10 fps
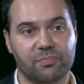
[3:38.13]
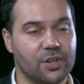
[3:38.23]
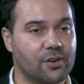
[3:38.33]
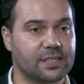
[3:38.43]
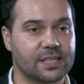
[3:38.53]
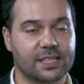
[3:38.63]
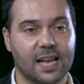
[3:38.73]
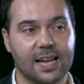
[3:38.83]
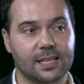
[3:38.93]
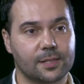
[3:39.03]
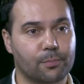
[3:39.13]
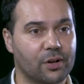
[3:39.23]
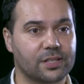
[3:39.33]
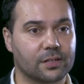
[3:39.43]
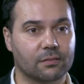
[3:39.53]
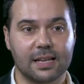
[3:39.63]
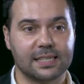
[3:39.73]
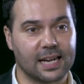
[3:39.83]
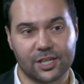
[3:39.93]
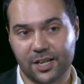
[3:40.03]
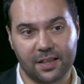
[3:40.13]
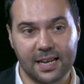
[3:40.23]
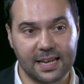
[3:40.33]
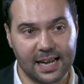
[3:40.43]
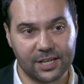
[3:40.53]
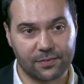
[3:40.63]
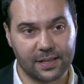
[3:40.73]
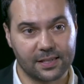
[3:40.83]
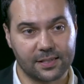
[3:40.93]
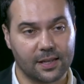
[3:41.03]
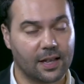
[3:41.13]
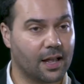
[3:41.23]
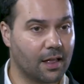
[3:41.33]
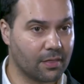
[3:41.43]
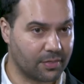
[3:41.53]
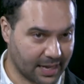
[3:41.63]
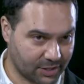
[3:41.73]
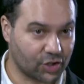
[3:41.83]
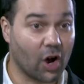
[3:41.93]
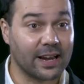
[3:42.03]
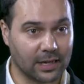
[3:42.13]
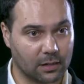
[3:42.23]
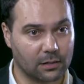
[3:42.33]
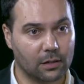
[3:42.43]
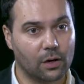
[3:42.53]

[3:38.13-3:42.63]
the United States, Britain, isn't actually at the leading edge of this. That's China.